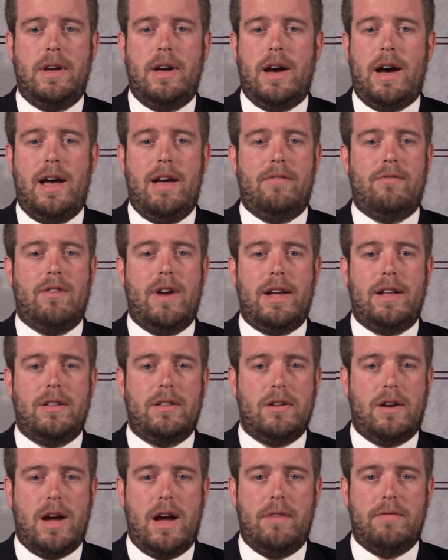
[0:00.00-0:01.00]
I have
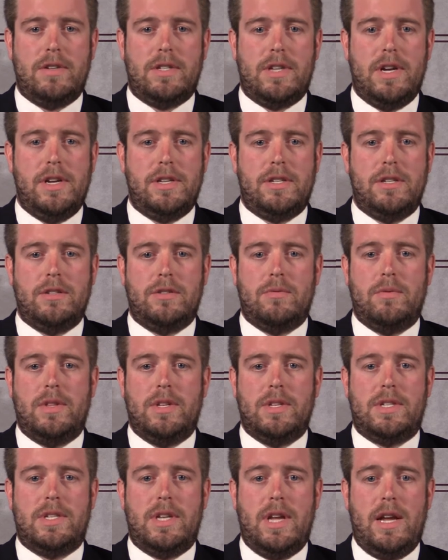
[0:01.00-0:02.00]
regular conversations with
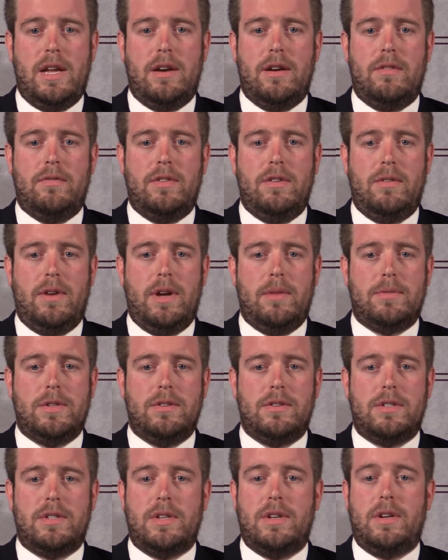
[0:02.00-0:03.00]
the state of New
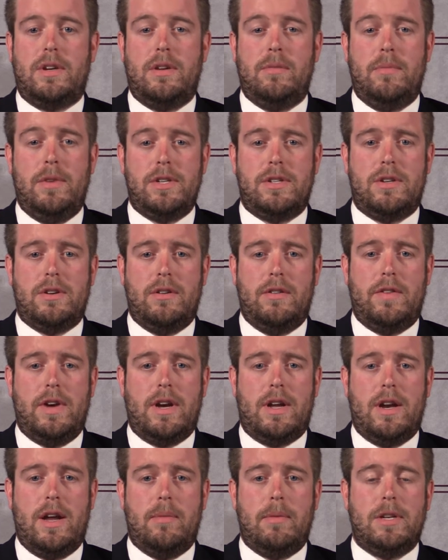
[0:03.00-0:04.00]
Hampshire's Commissioner of
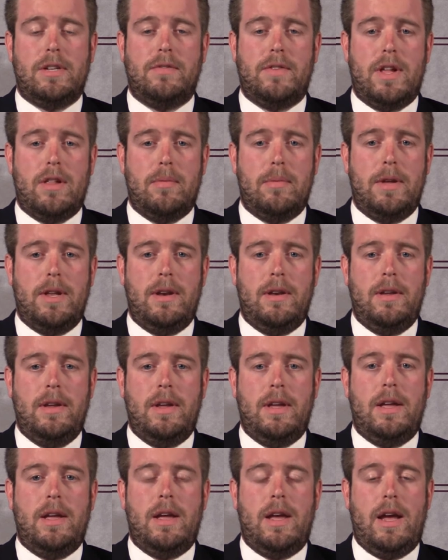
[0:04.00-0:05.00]
Economic Development
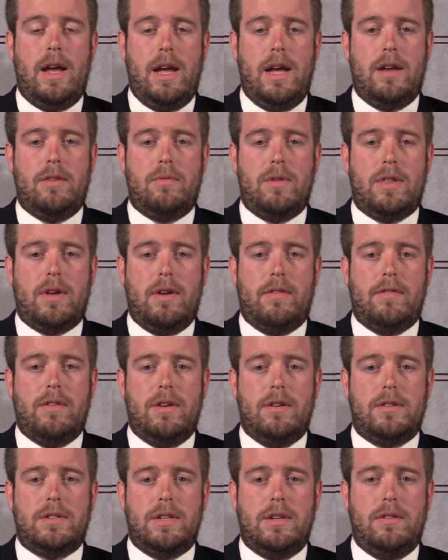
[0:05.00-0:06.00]
and with
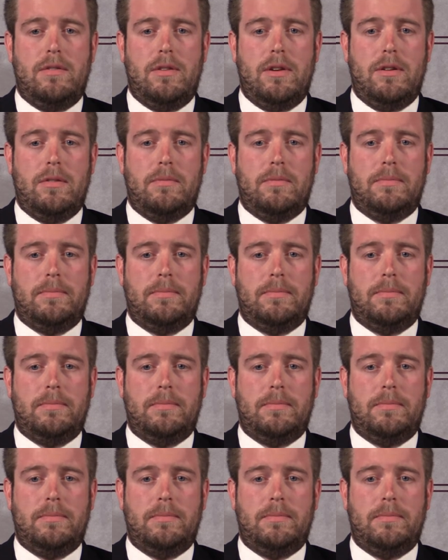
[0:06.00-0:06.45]
Governor Sununu.